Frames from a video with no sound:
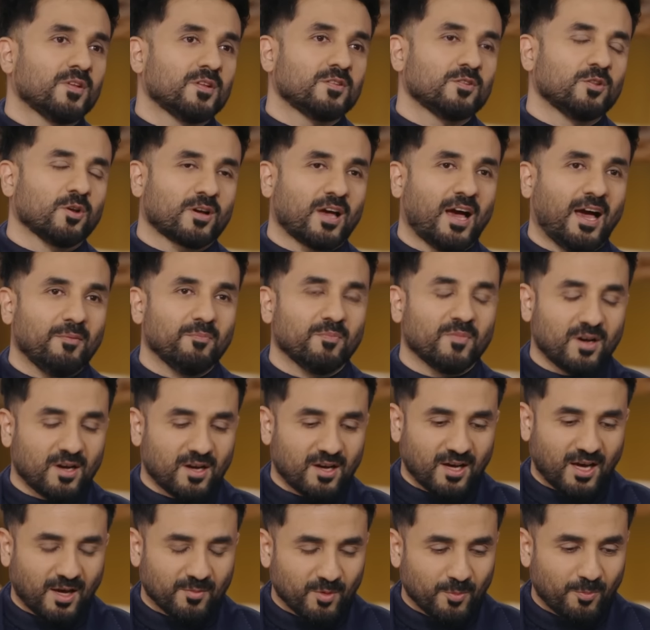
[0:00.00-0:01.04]
Look, I'm
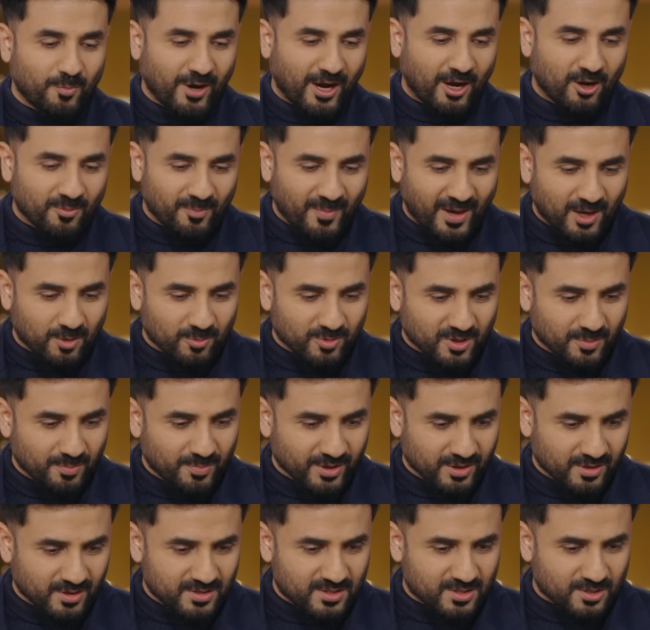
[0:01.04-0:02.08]
I'm a brown man with a beard,